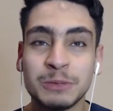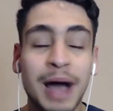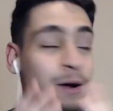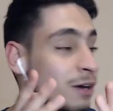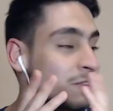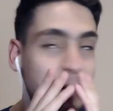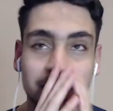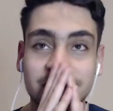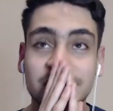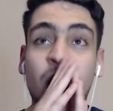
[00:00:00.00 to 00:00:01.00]
How could I forget about
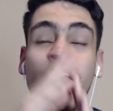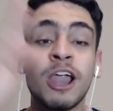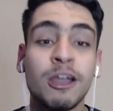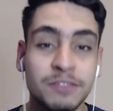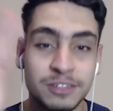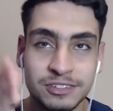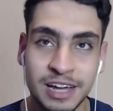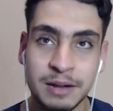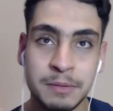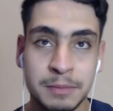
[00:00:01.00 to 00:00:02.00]
this? I love this
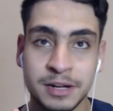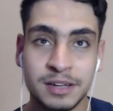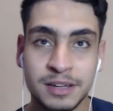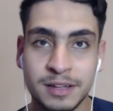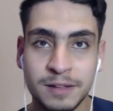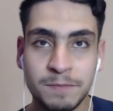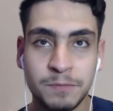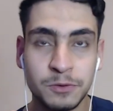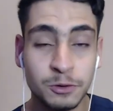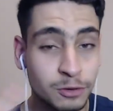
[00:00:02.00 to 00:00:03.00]
anime, man.
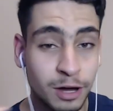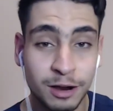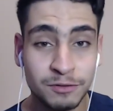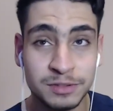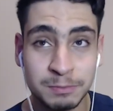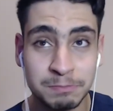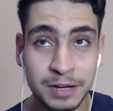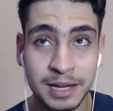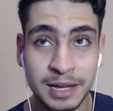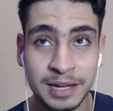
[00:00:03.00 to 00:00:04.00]
You thought I loved,
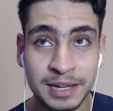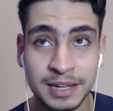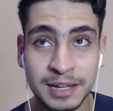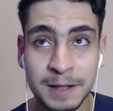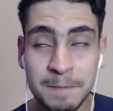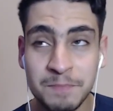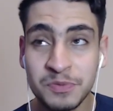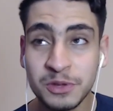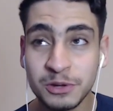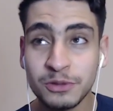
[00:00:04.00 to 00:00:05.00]

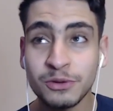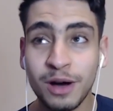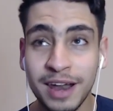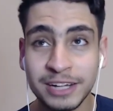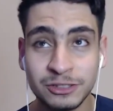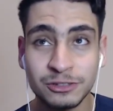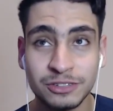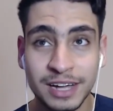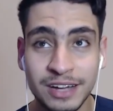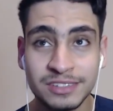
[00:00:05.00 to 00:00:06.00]
you thought I liked Jujutsu
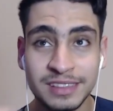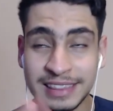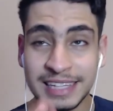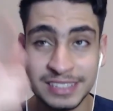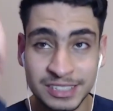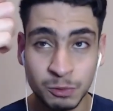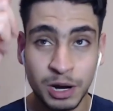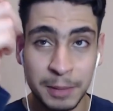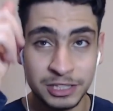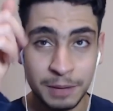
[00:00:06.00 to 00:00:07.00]
Kaisen? This is one of
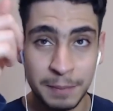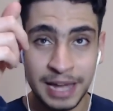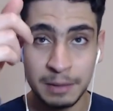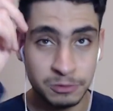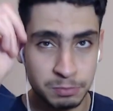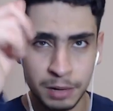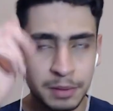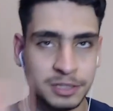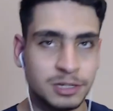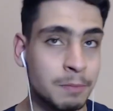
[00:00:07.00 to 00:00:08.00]
my top animes, probably
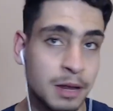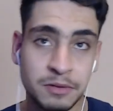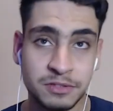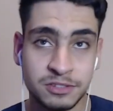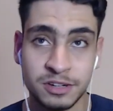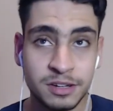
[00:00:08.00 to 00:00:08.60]
my top anime this year.